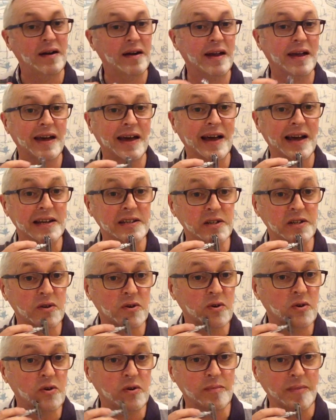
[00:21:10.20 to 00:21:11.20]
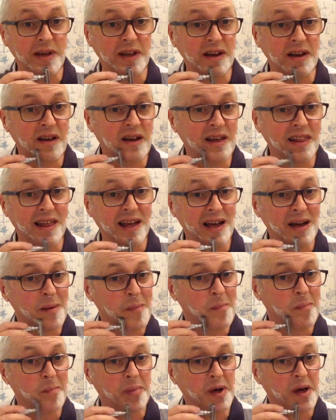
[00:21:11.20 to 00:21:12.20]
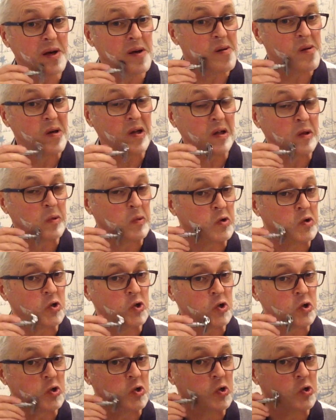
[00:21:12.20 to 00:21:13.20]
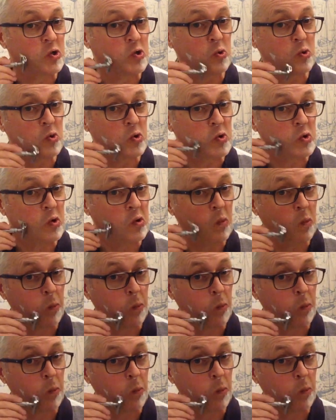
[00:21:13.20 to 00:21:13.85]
It hasn't caught me like that, but it was just a thought.